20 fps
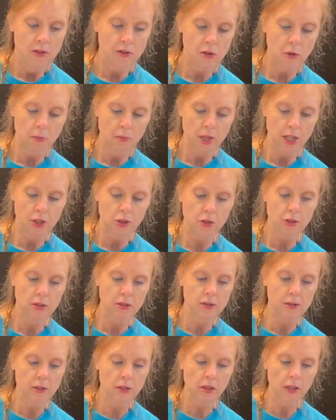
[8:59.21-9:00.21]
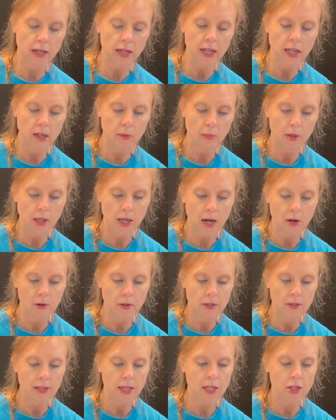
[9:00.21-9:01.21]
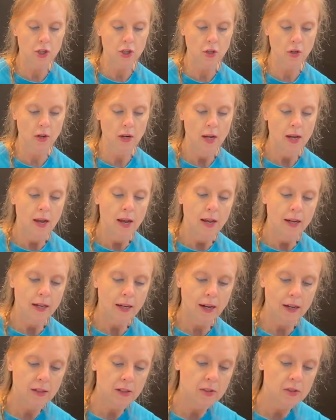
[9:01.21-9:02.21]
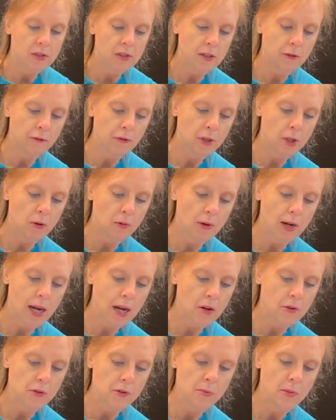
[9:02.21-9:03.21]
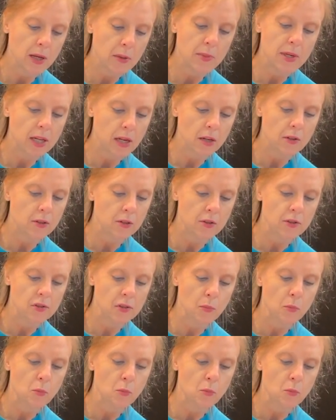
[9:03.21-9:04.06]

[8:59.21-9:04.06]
So picture this little animal out in nature, kind of sniffing around, maybe under some